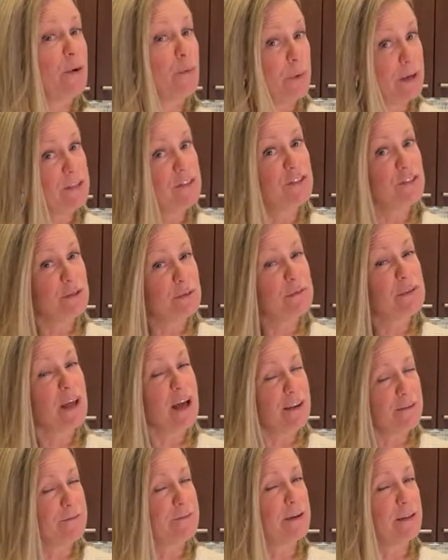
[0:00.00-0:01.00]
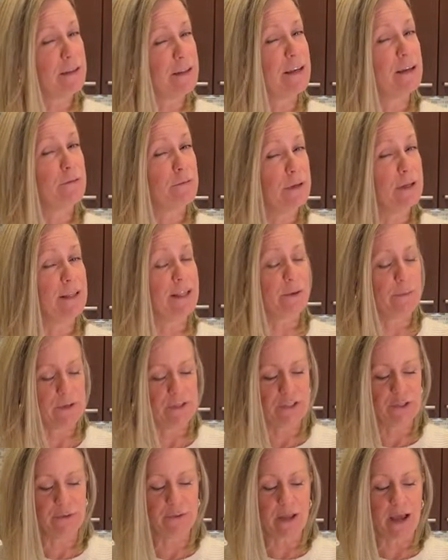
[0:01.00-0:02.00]
when do you not, Philly? Really, when
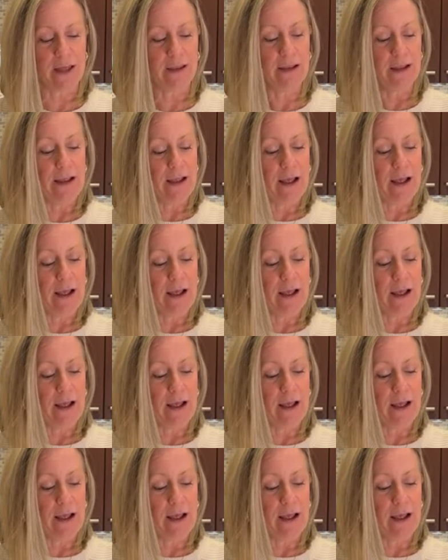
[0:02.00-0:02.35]
do you not?